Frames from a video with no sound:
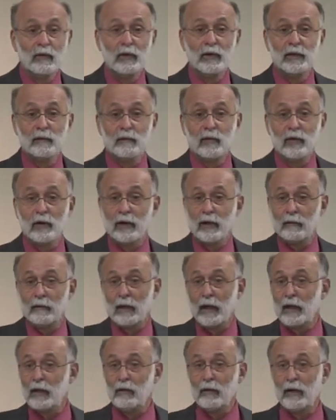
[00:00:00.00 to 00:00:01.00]
Rosenberg, and
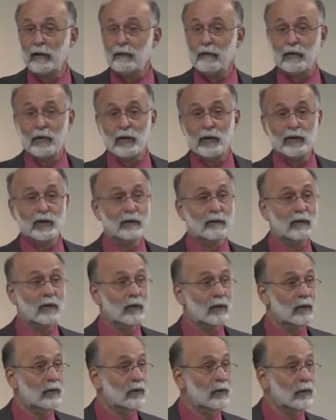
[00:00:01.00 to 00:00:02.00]
by the way, for those of
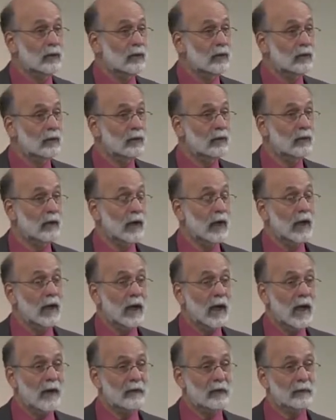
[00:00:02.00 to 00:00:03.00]
you who
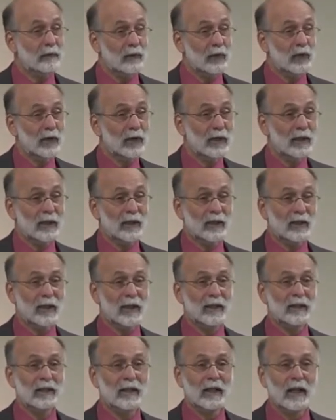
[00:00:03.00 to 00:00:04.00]
haven't put
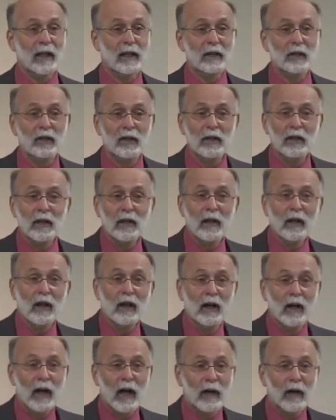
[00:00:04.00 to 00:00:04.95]
it together, uh,